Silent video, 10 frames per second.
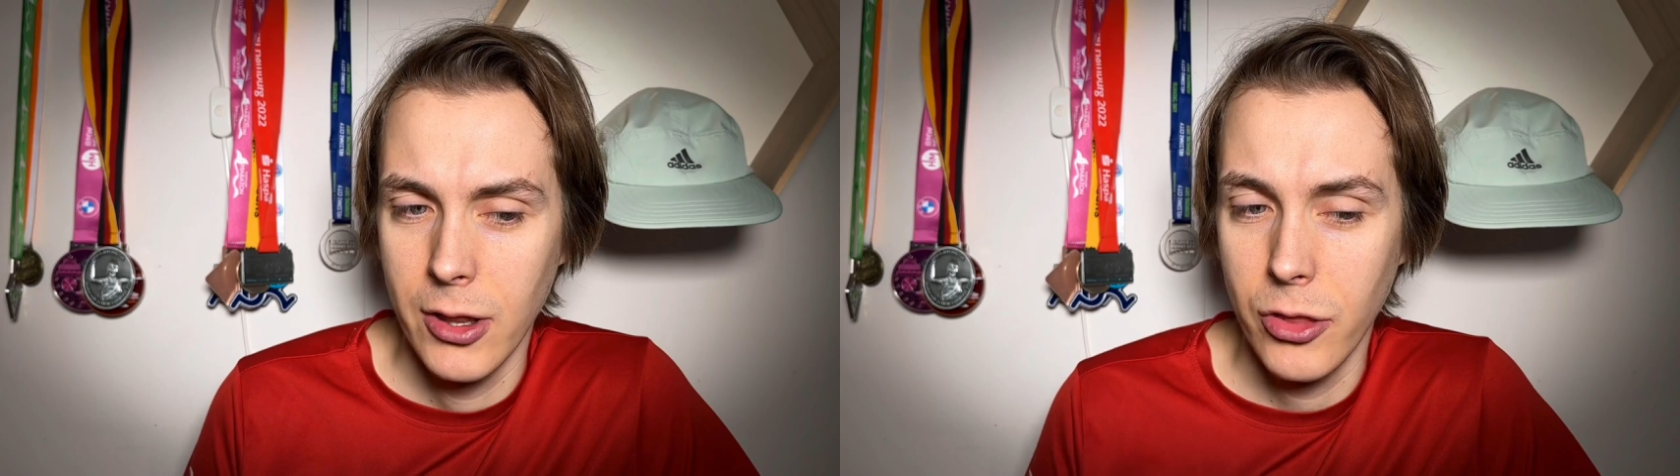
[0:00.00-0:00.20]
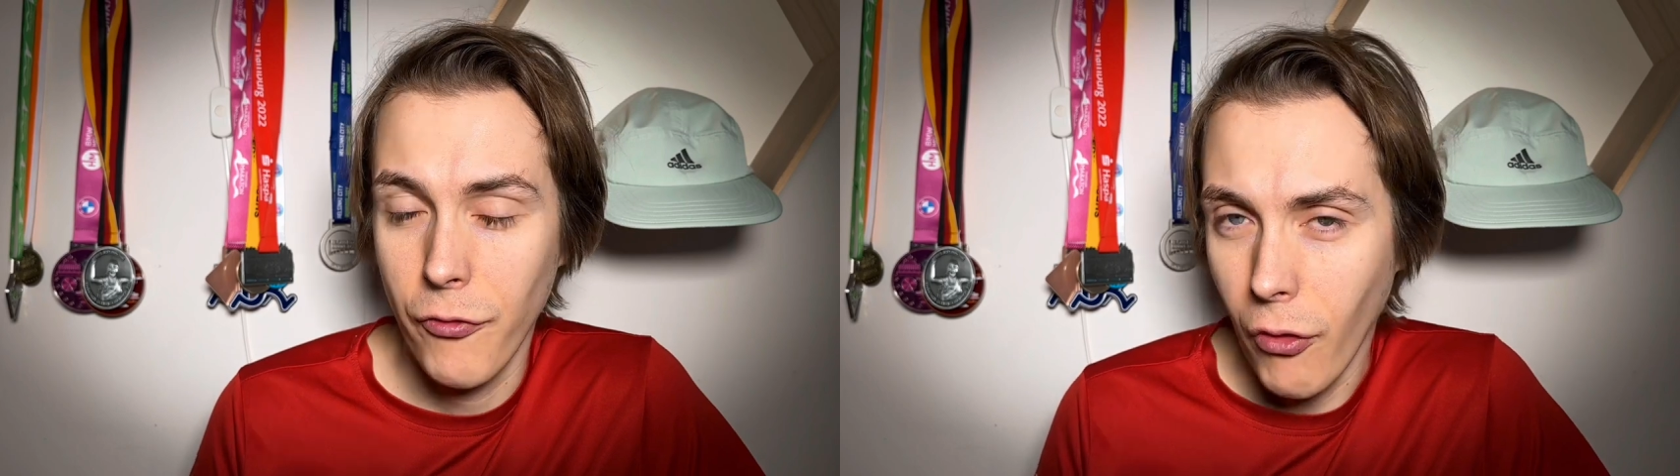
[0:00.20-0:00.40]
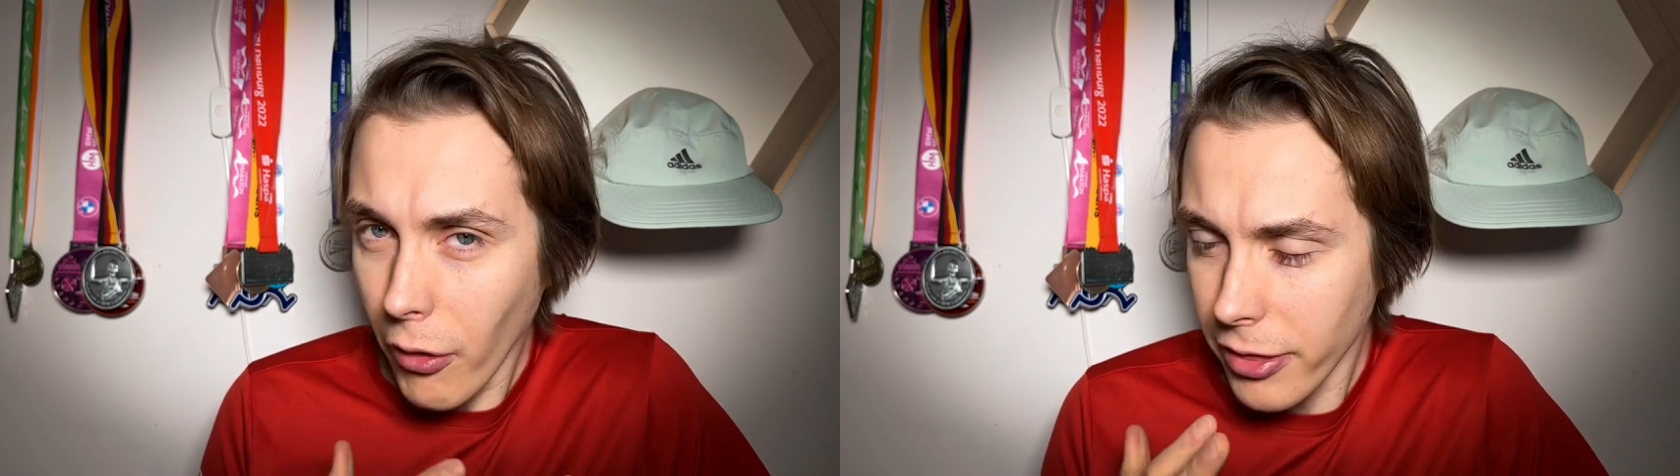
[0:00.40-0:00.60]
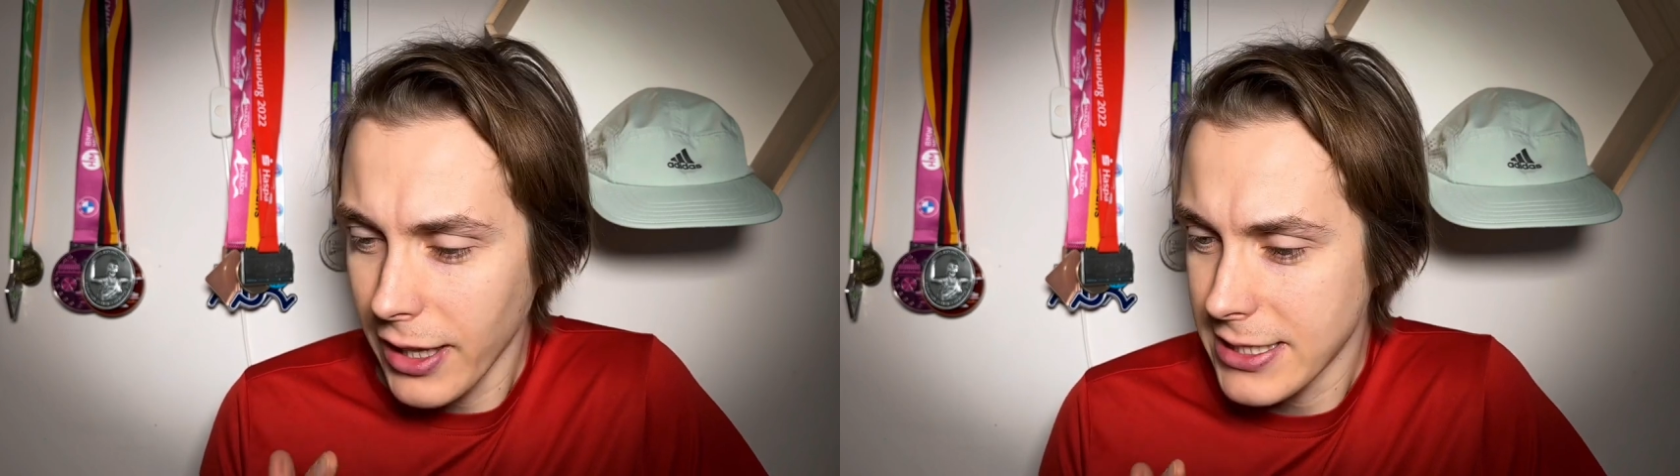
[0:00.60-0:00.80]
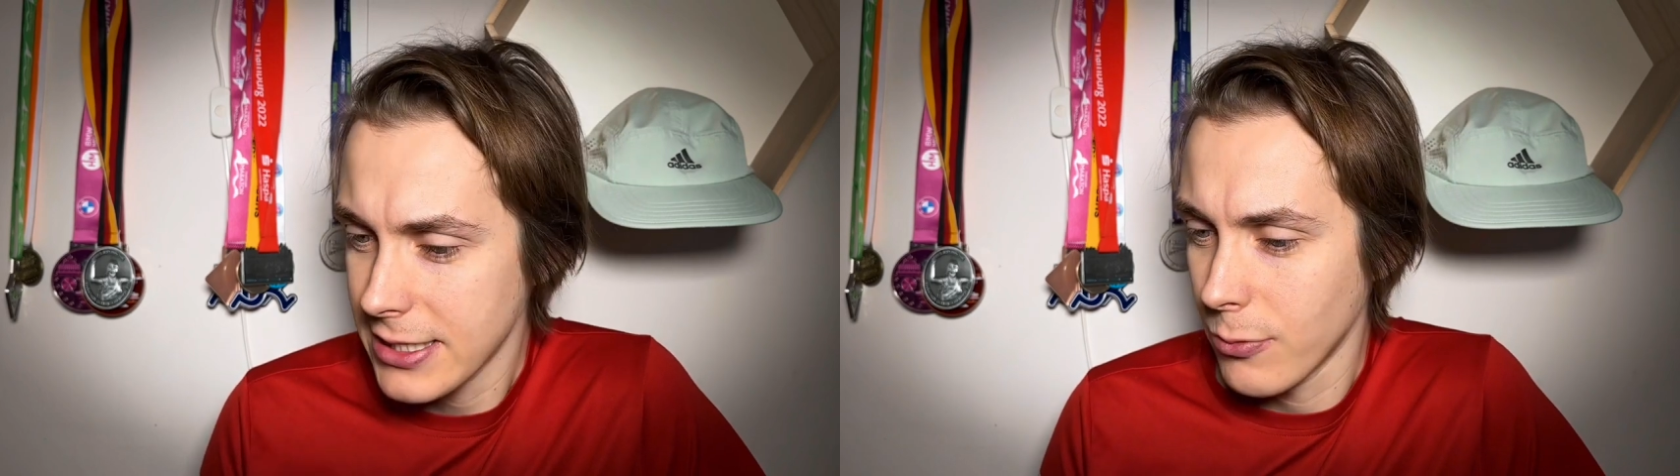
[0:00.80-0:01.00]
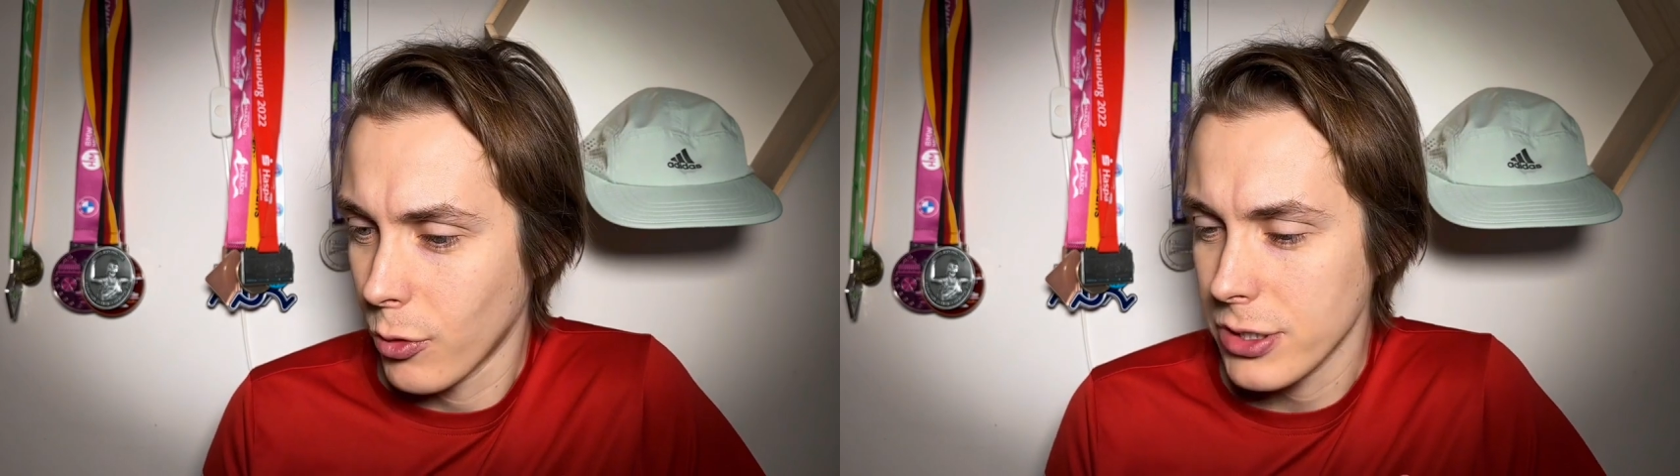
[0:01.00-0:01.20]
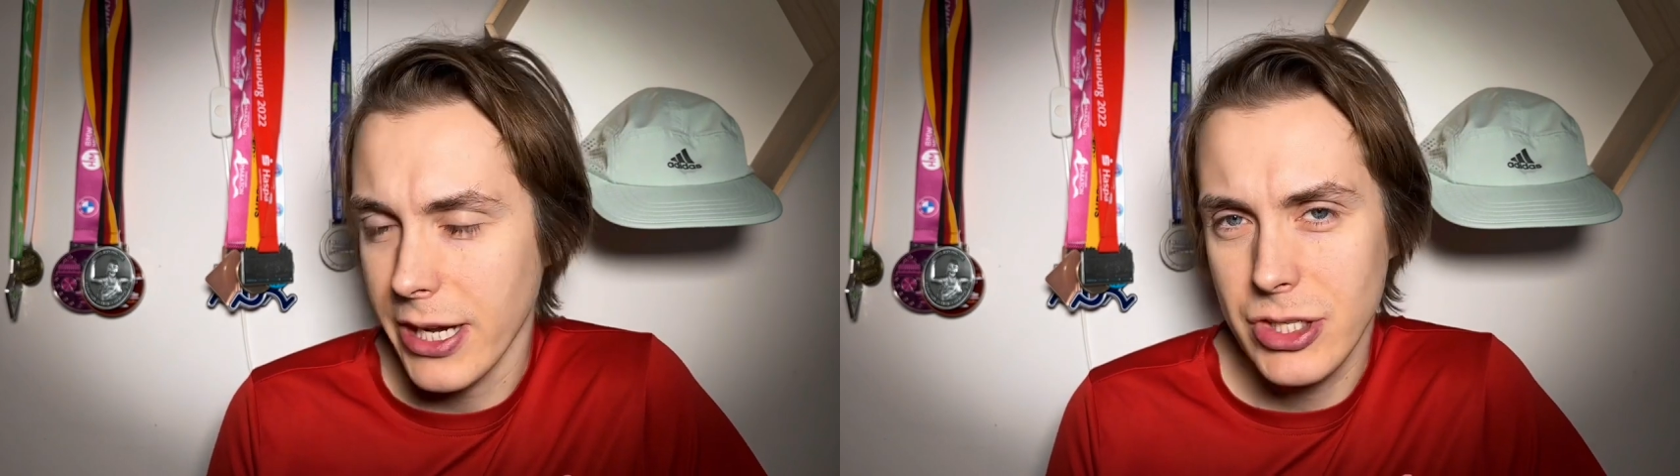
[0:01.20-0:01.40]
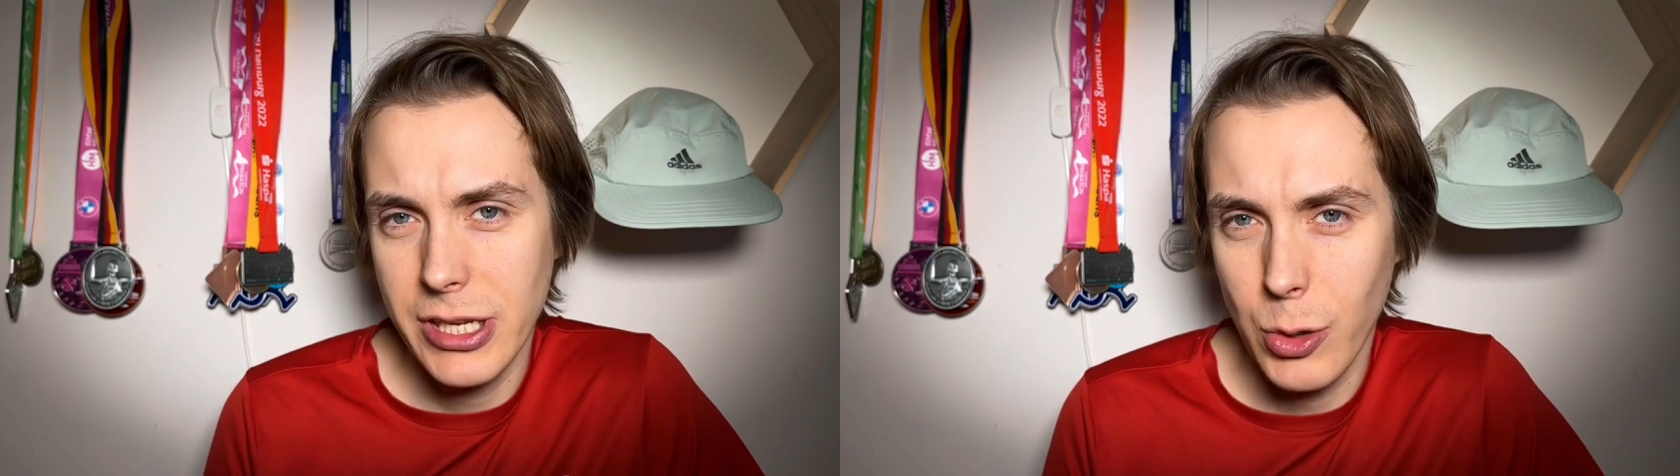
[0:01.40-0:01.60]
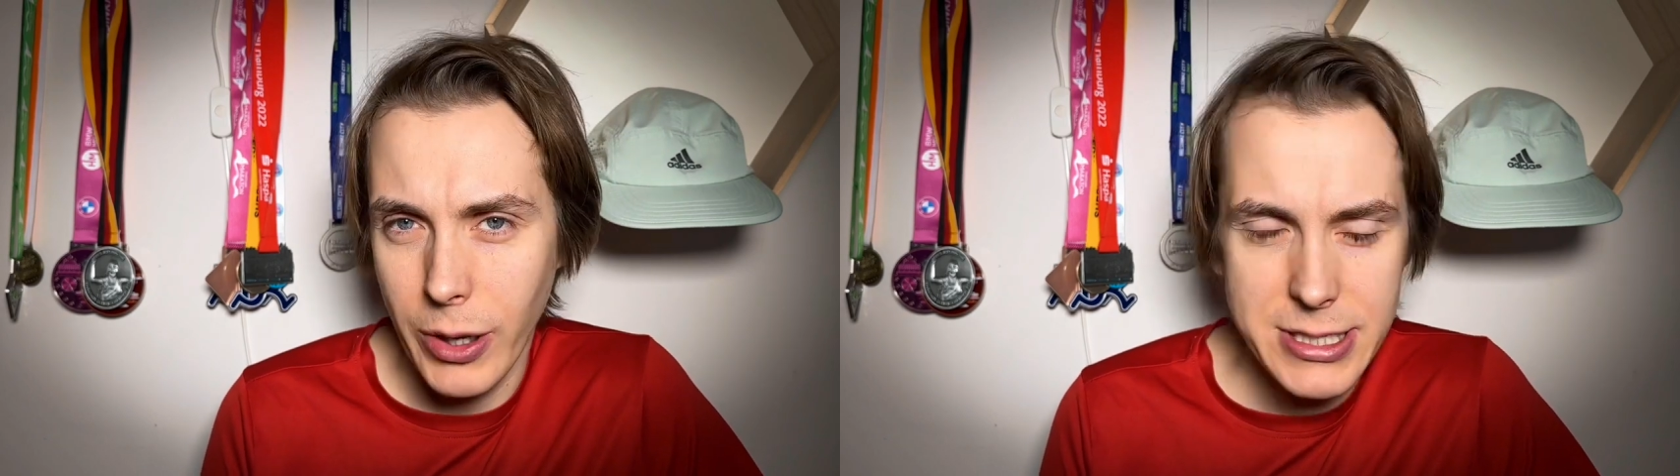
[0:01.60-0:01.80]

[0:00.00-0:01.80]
The fourth lesson was actually quite